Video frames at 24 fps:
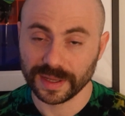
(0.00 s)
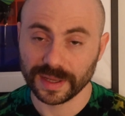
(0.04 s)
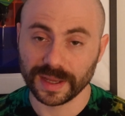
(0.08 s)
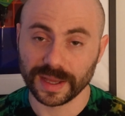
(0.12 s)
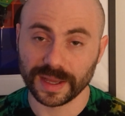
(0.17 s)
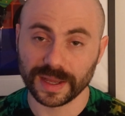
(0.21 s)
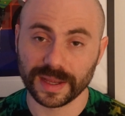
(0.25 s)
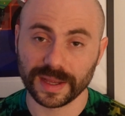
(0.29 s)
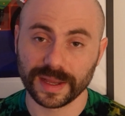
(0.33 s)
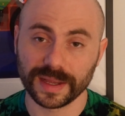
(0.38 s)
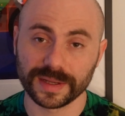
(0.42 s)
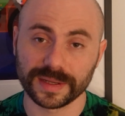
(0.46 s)

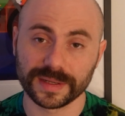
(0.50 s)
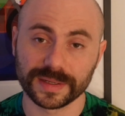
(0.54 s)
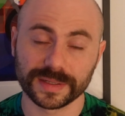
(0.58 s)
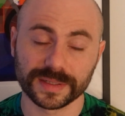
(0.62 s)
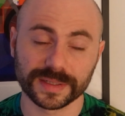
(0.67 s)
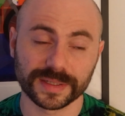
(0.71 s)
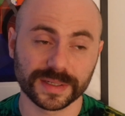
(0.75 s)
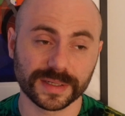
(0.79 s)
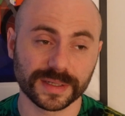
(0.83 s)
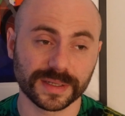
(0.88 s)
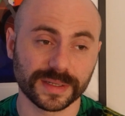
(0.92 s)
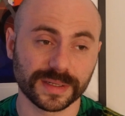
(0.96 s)
And
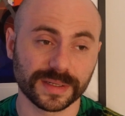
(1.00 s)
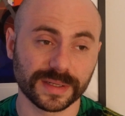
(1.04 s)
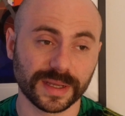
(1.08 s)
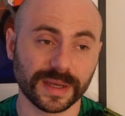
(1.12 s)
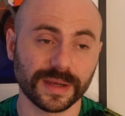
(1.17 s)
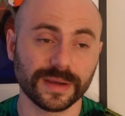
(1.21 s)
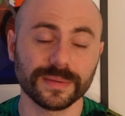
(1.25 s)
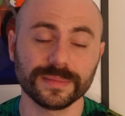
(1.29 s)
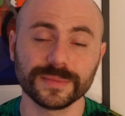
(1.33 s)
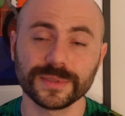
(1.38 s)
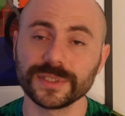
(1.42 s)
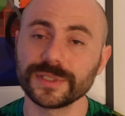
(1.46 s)

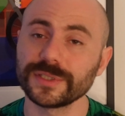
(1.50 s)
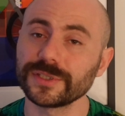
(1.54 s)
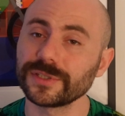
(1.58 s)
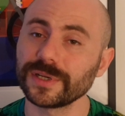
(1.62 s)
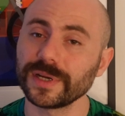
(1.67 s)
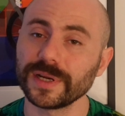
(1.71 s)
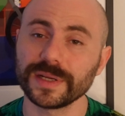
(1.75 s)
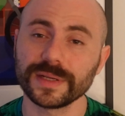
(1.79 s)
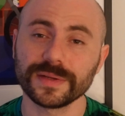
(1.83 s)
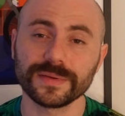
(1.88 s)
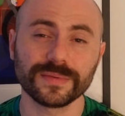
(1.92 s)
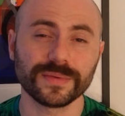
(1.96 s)
now I'm just
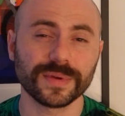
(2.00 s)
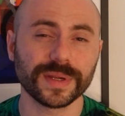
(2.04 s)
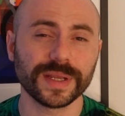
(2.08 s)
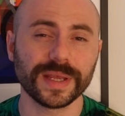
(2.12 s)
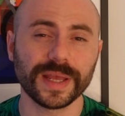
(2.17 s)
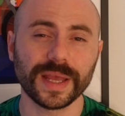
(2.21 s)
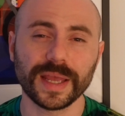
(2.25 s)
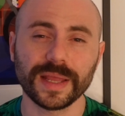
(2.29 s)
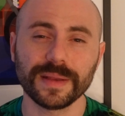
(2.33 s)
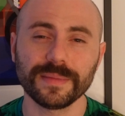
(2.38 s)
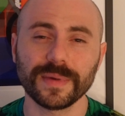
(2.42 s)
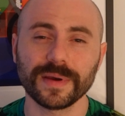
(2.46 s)
trying to
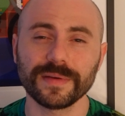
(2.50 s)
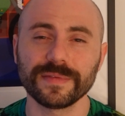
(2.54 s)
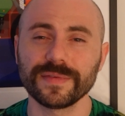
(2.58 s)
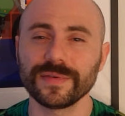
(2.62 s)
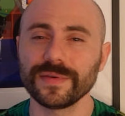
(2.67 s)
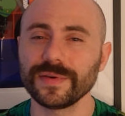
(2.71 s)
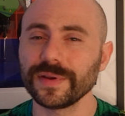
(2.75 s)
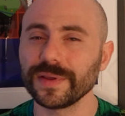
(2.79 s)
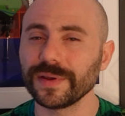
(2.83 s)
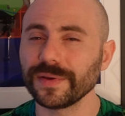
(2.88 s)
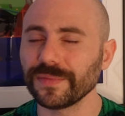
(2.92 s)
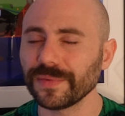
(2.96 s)
regain my
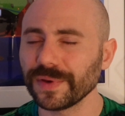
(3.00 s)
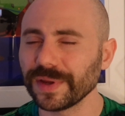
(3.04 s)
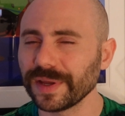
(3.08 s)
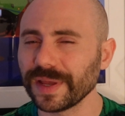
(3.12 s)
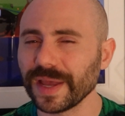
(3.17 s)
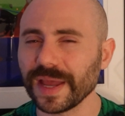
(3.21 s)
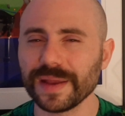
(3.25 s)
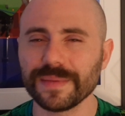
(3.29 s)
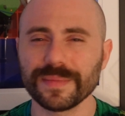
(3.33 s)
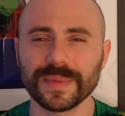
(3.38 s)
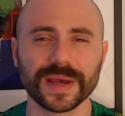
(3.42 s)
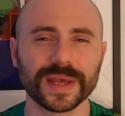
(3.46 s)
footing,
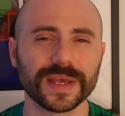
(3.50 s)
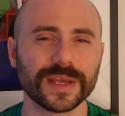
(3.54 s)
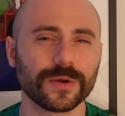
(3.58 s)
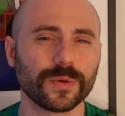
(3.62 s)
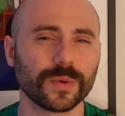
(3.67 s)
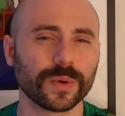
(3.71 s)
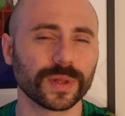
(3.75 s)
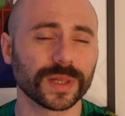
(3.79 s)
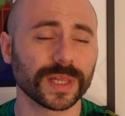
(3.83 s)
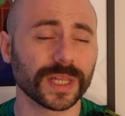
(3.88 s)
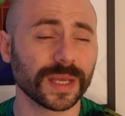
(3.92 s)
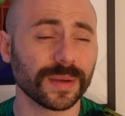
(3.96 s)
regain my
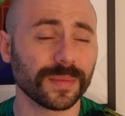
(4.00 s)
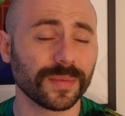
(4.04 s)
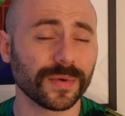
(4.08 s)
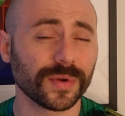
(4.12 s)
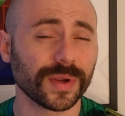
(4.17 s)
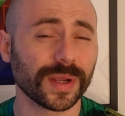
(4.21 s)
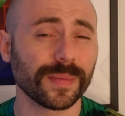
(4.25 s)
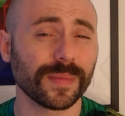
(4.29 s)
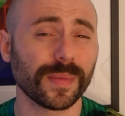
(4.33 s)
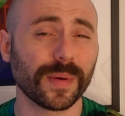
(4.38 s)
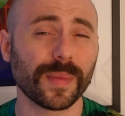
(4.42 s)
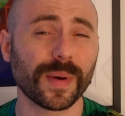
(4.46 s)

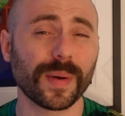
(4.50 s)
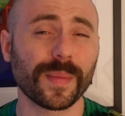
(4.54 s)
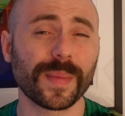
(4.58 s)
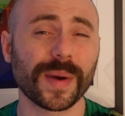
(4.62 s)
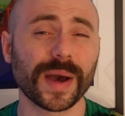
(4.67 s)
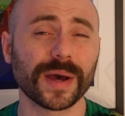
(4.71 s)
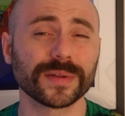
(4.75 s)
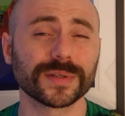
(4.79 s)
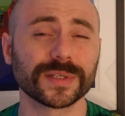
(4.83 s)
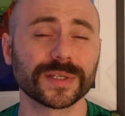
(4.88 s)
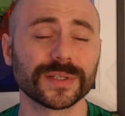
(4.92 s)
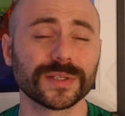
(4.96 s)
equilibrium. I'm
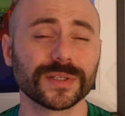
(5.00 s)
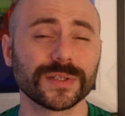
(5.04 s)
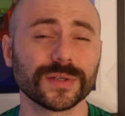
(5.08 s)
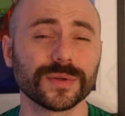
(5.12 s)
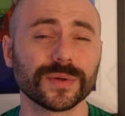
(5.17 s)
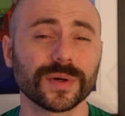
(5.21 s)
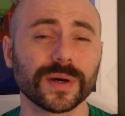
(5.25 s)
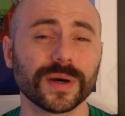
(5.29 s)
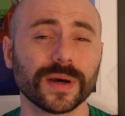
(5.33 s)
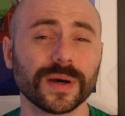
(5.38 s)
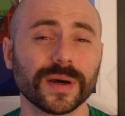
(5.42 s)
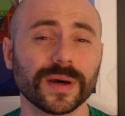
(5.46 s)
about to
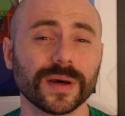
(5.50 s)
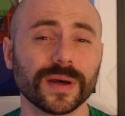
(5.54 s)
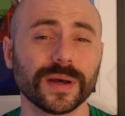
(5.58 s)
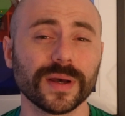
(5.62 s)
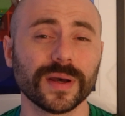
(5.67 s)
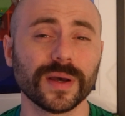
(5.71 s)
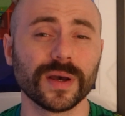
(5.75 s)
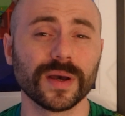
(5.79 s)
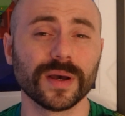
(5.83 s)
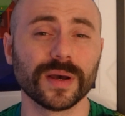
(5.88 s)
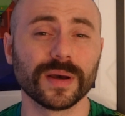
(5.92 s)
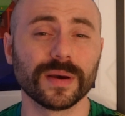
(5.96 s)
do
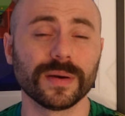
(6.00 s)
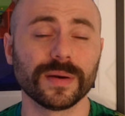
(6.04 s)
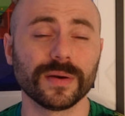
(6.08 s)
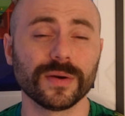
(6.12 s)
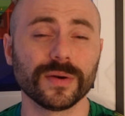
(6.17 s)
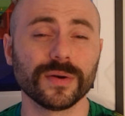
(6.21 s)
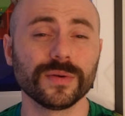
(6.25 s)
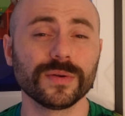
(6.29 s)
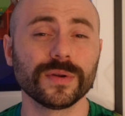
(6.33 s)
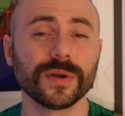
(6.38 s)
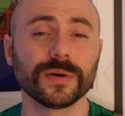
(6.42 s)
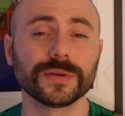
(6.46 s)

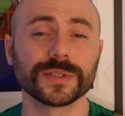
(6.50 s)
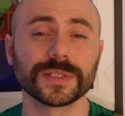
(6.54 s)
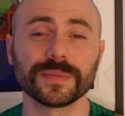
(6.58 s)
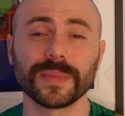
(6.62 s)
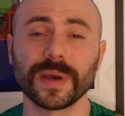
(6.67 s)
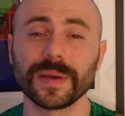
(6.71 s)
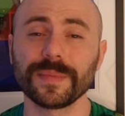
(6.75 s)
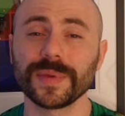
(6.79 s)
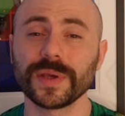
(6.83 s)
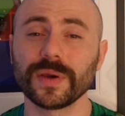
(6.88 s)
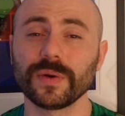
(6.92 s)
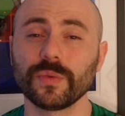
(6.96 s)
who knows, it
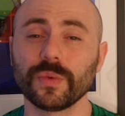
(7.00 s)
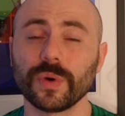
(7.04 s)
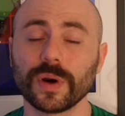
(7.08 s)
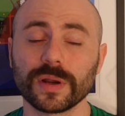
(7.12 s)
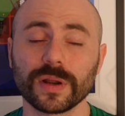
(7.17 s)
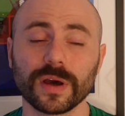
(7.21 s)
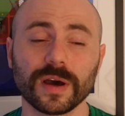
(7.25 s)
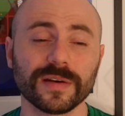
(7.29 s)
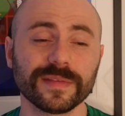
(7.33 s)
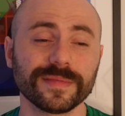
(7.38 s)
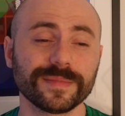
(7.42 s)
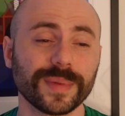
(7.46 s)
might be a
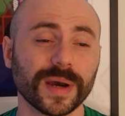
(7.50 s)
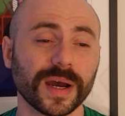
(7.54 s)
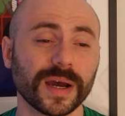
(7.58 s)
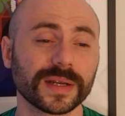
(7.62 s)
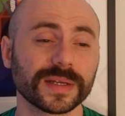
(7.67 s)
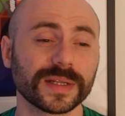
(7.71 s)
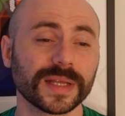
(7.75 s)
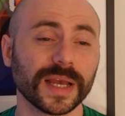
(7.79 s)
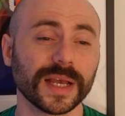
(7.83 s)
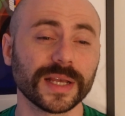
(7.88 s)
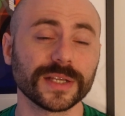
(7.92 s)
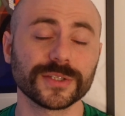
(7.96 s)
one-off
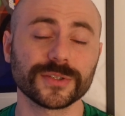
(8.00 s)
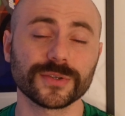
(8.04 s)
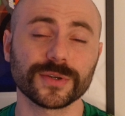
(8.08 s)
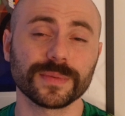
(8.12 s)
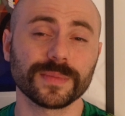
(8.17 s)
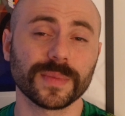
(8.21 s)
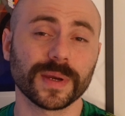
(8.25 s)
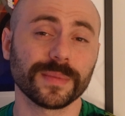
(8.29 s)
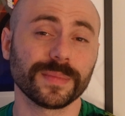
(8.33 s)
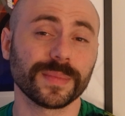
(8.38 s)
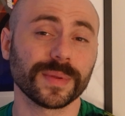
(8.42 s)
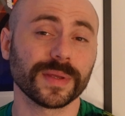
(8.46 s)
podcast, or it
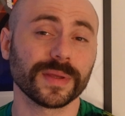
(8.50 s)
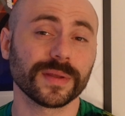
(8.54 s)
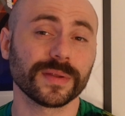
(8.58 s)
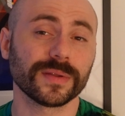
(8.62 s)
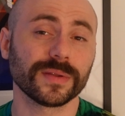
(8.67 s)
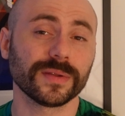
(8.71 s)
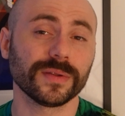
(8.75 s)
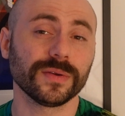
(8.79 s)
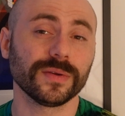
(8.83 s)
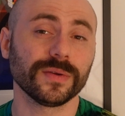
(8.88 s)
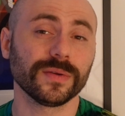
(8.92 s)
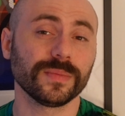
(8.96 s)
might be a
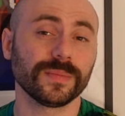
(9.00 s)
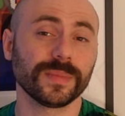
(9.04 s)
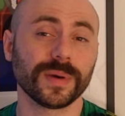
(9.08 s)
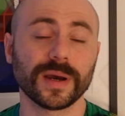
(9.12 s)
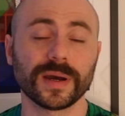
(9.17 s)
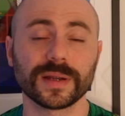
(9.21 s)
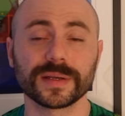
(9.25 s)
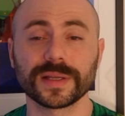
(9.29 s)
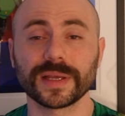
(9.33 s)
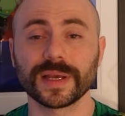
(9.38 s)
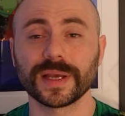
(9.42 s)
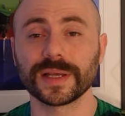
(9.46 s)
new
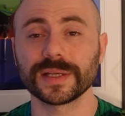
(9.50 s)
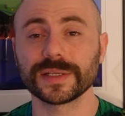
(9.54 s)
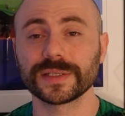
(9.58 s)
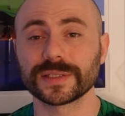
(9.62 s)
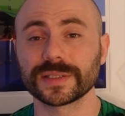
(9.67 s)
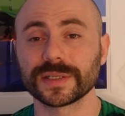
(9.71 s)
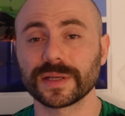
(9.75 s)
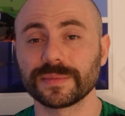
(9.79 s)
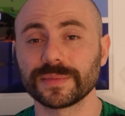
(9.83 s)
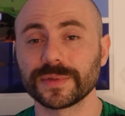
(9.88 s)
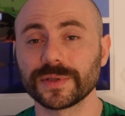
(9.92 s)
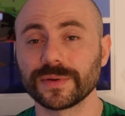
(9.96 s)

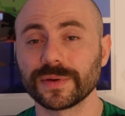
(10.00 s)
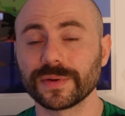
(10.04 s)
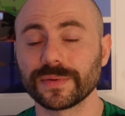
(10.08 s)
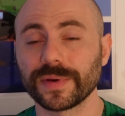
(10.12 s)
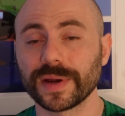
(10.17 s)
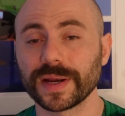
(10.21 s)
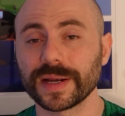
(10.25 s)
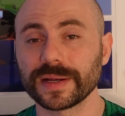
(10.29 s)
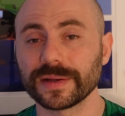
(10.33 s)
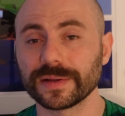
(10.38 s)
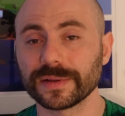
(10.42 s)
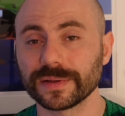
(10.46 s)
podcast I'm doing
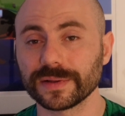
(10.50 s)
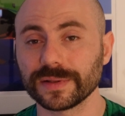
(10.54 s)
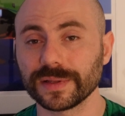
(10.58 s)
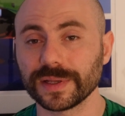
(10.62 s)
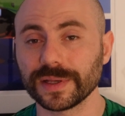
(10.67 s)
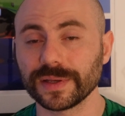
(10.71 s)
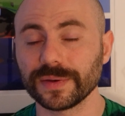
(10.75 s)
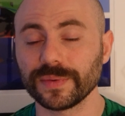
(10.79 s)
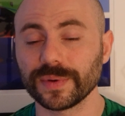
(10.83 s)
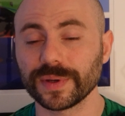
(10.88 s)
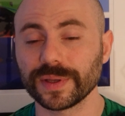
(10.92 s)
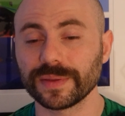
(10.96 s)

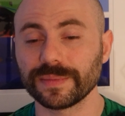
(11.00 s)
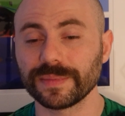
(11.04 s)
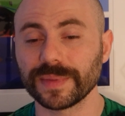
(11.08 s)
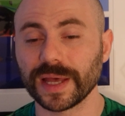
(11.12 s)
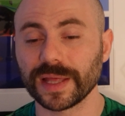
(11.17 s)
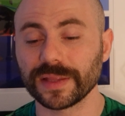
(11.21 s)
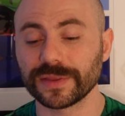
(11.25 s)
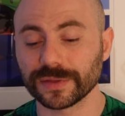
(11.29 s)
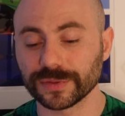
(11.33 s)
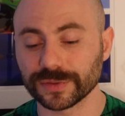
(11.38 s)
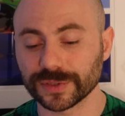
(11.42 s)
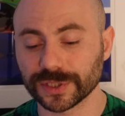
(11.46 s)
regularly with
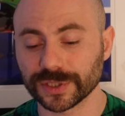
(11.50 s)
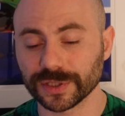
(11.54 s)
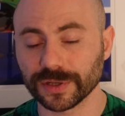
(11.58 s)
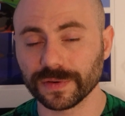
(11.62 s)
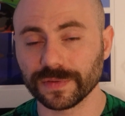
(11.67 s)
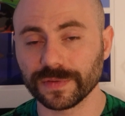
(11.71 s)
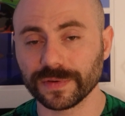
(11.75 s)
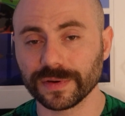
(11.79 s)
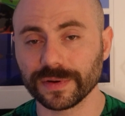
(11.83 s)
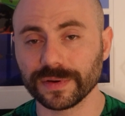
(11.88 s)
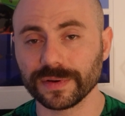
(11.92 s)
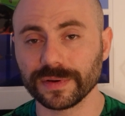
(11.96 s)
Matthew
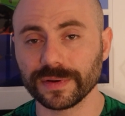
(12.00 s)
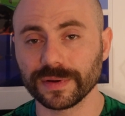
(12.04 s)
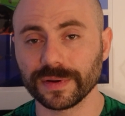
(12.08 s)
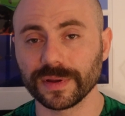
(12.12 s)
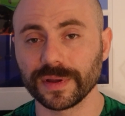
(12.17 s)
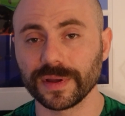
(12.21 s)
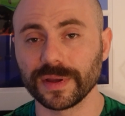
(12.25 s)
Silver.